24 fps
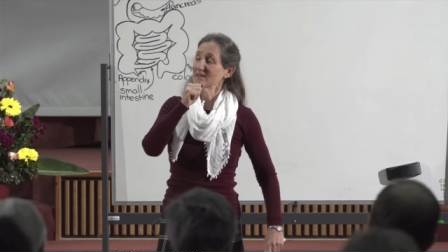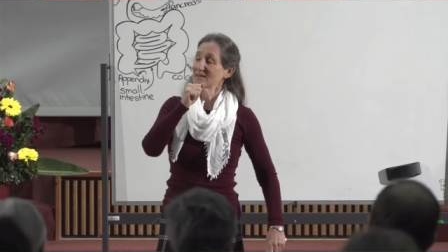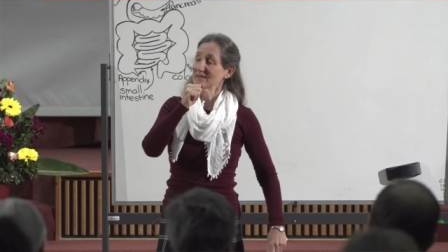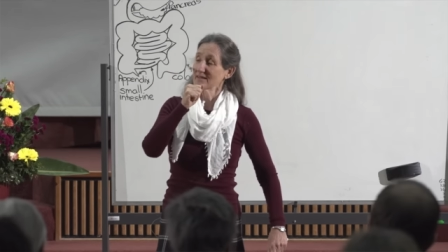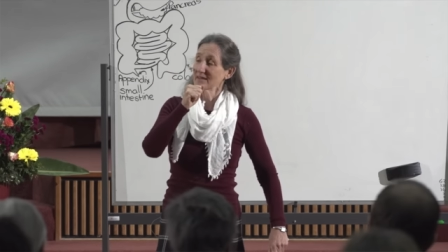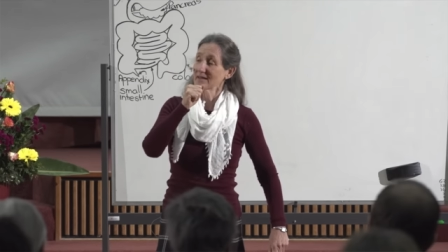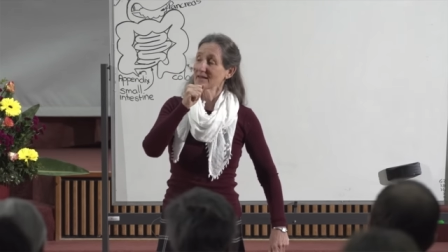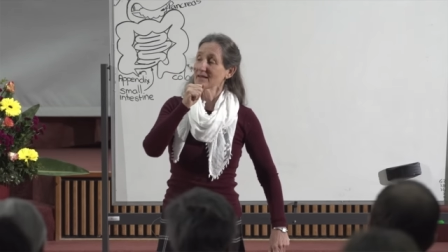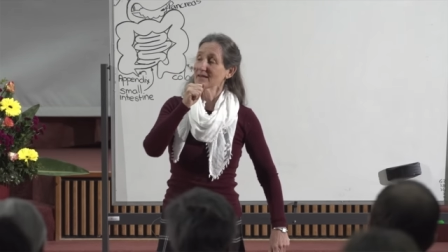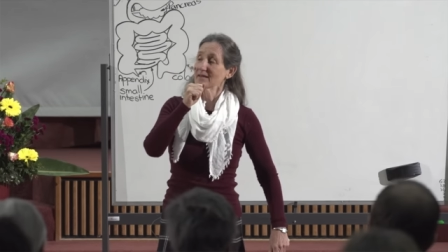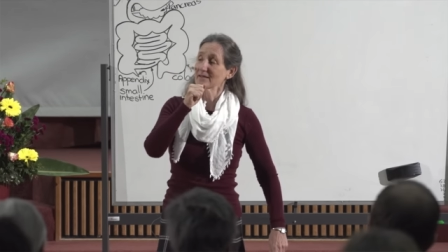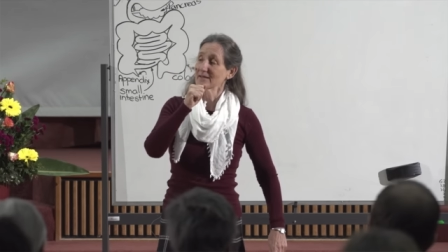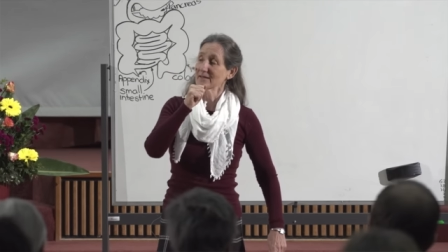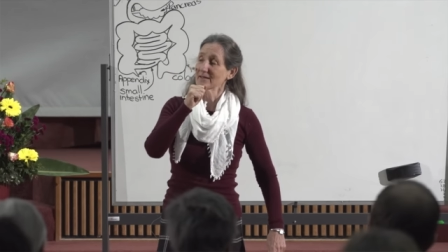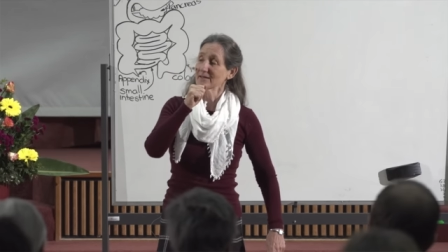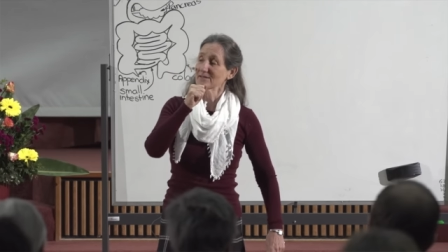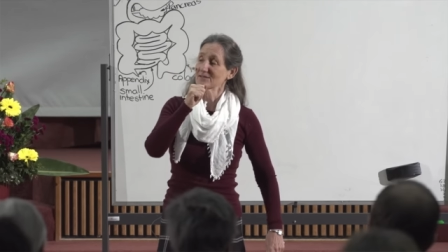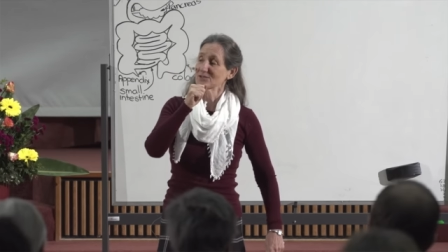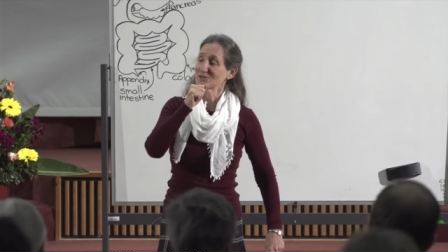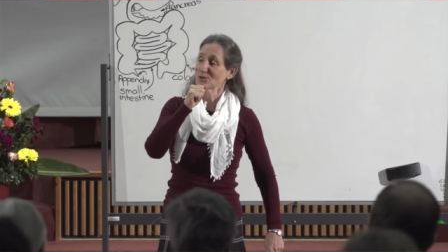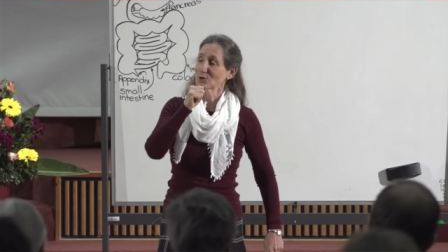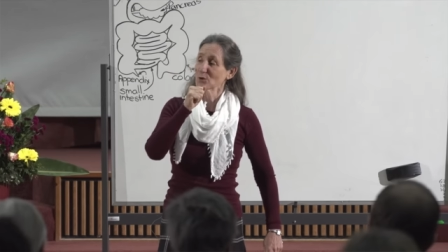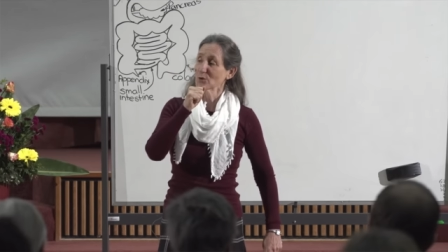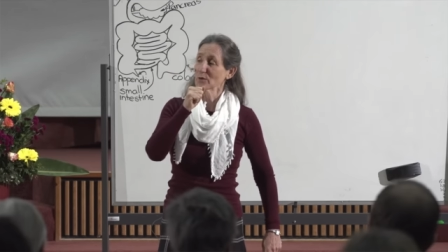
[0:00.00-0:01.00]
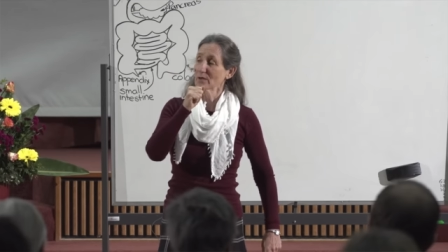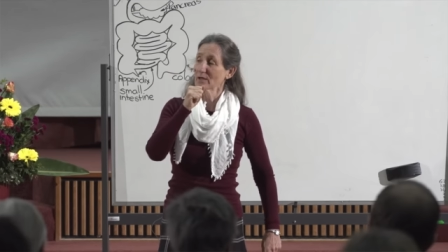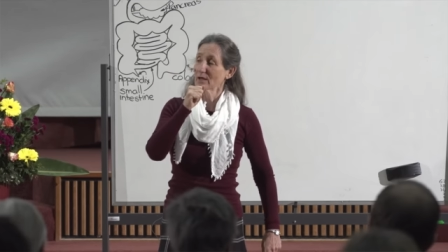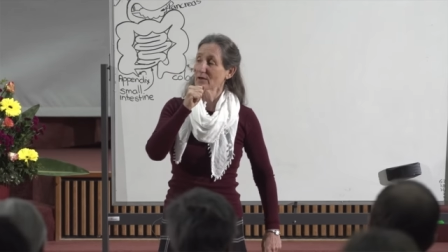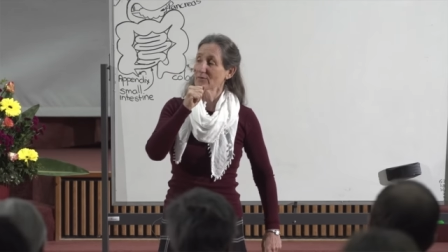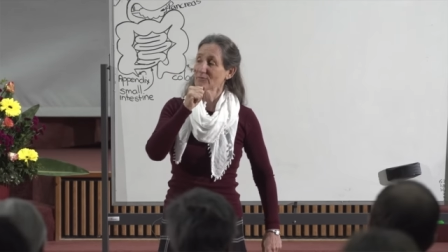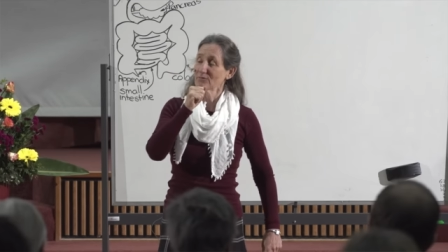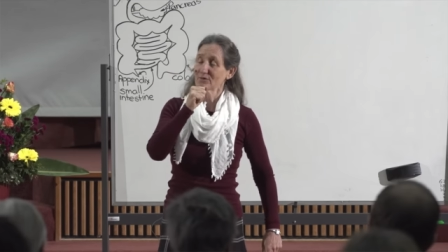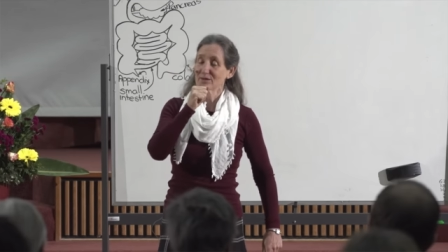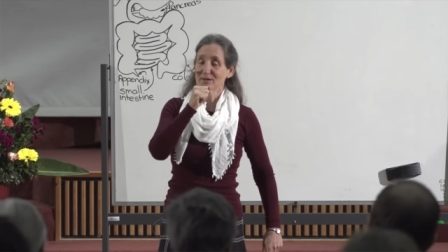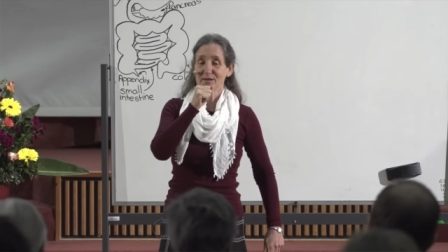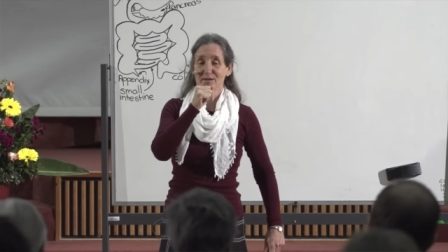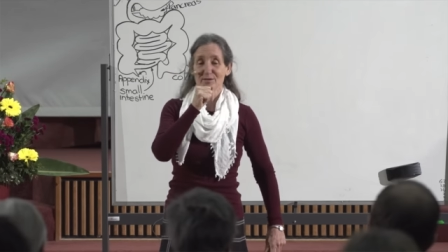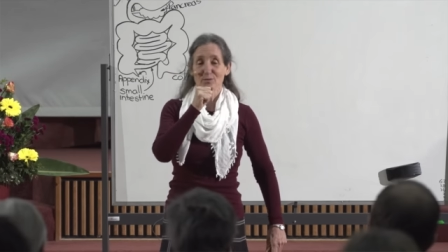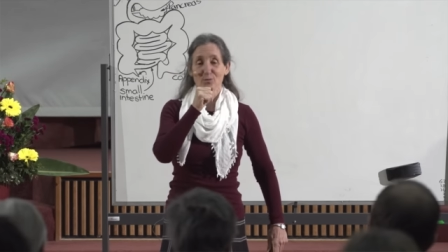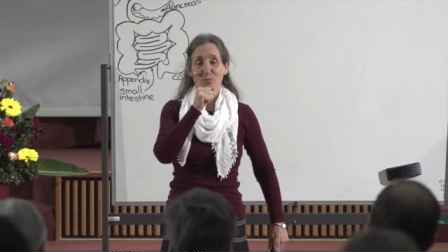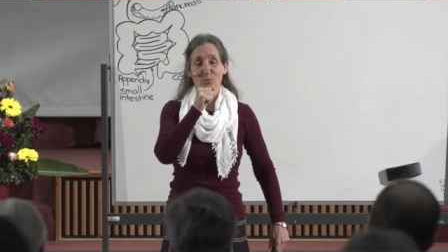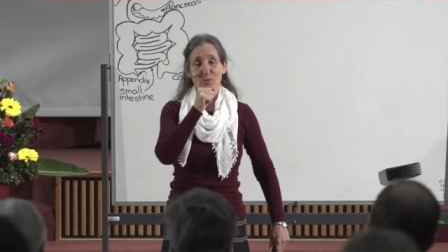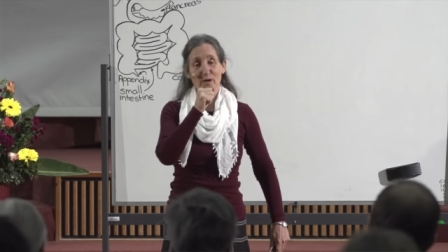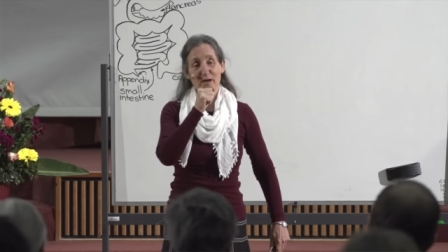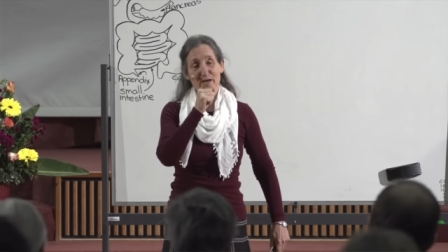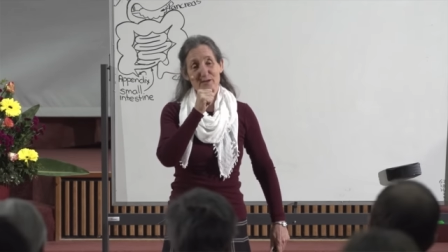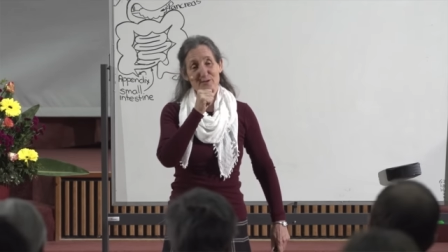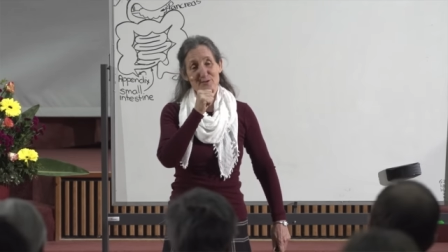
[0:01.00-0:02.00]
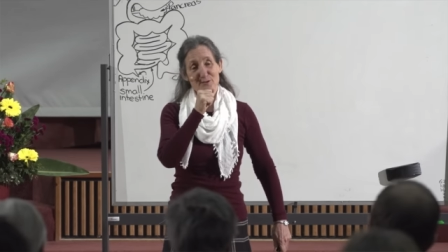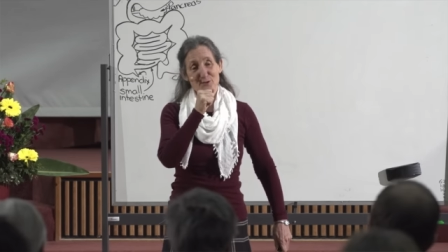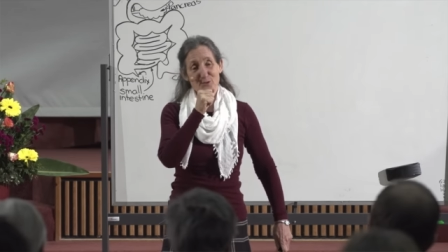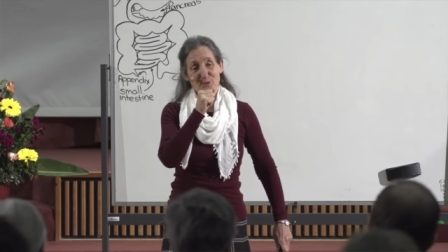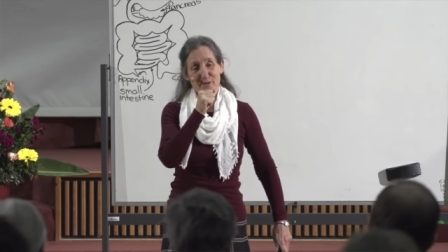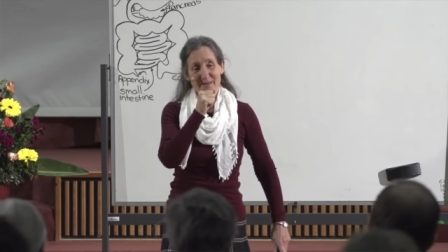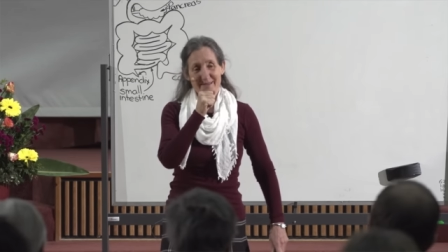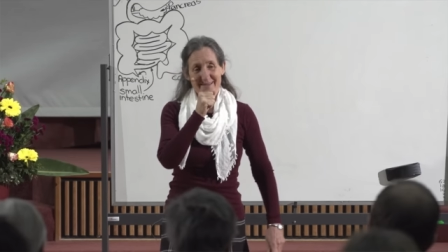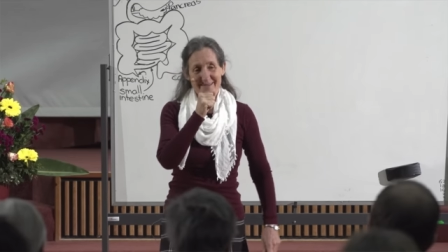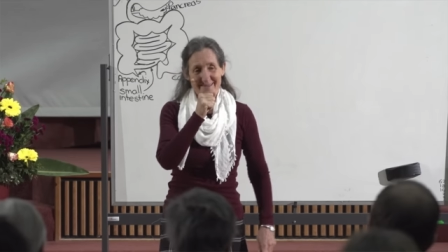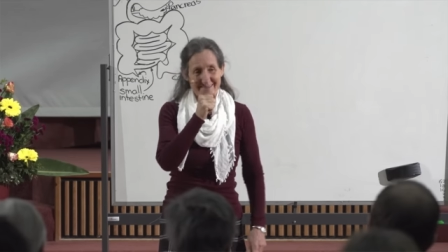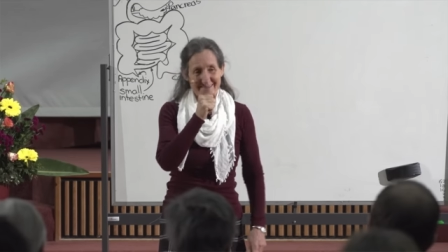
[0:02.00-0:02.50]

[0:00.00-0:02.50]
thinking that it's doing everything that we're doing.